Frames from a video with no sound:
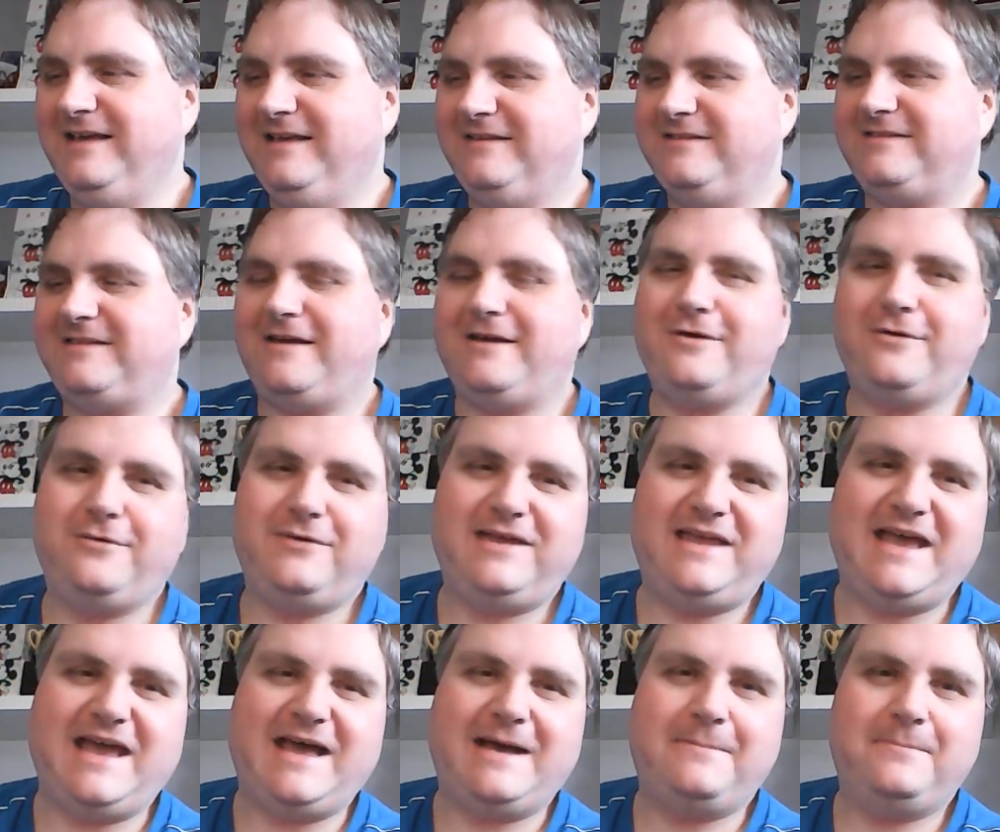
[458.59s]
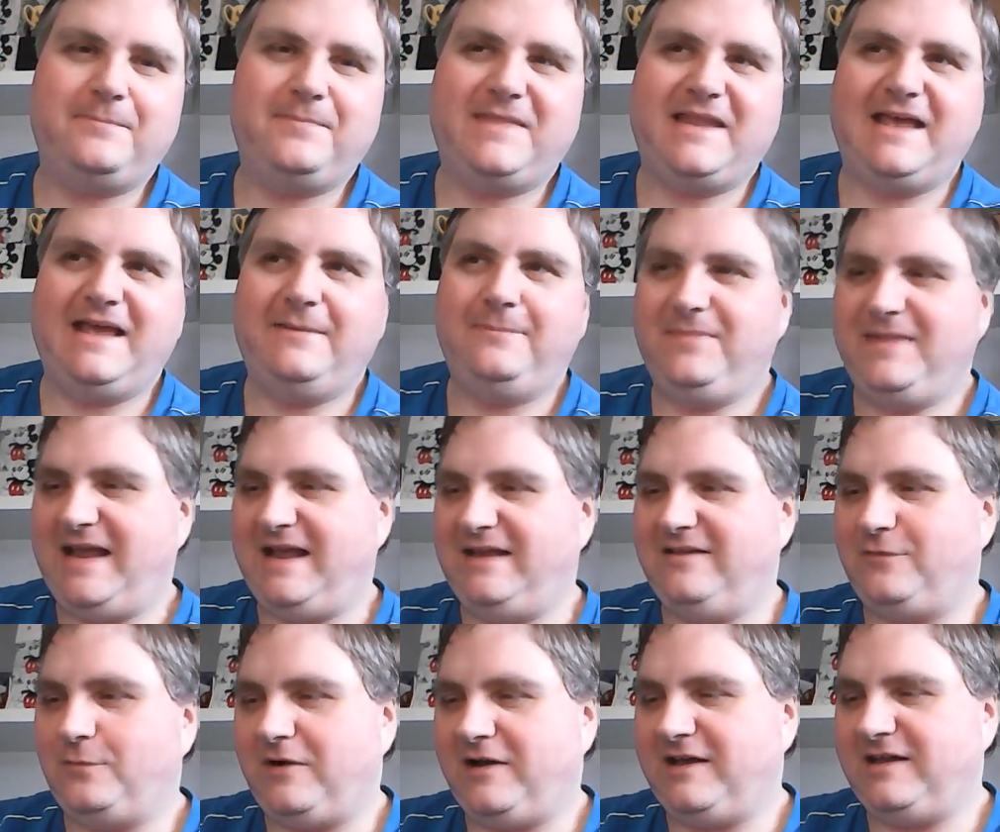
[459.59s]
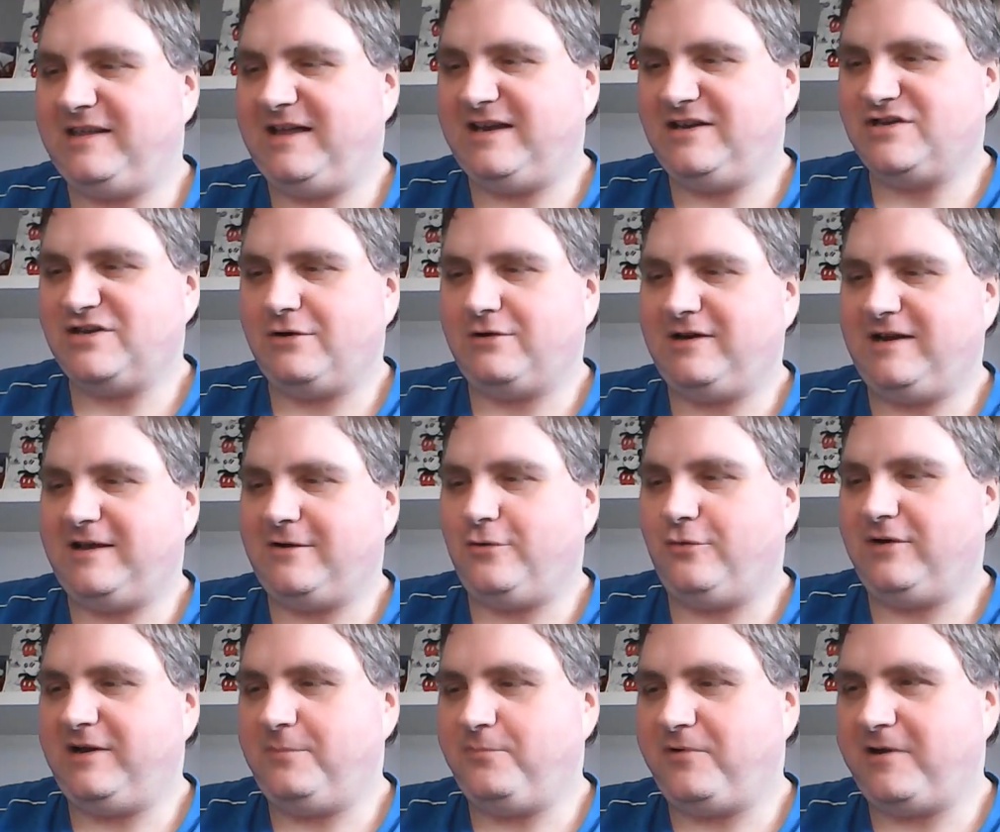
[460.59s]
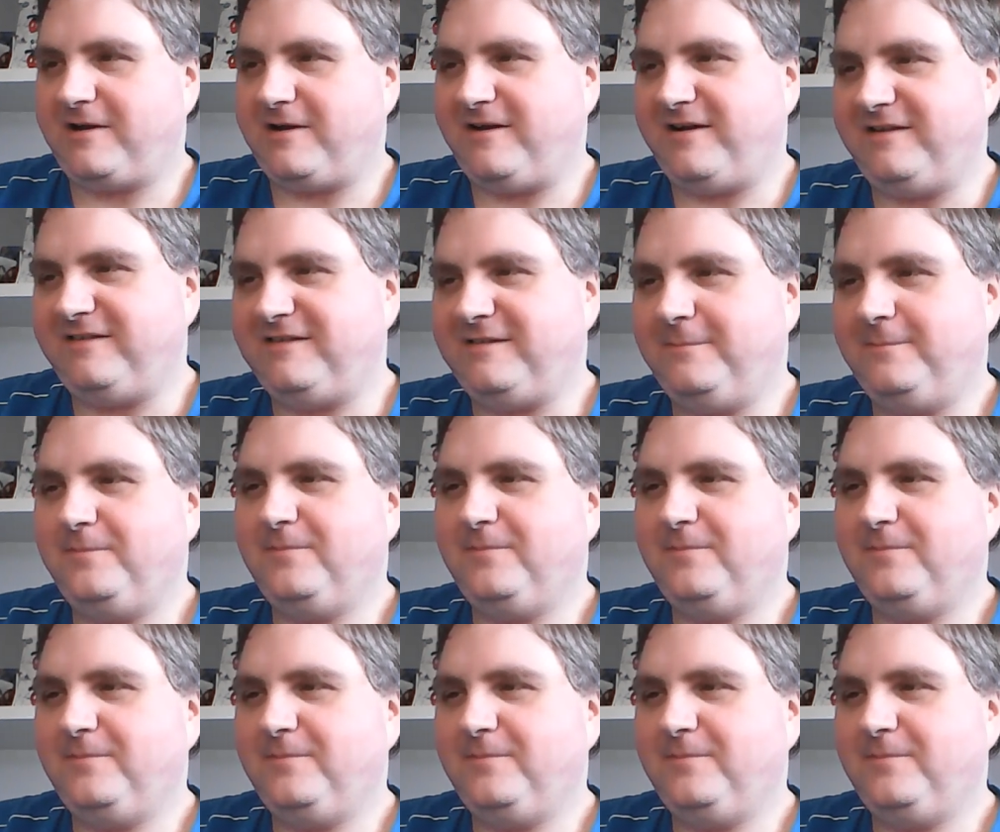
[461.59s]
So yeah, hence why they jokingly called it Brick Eyes.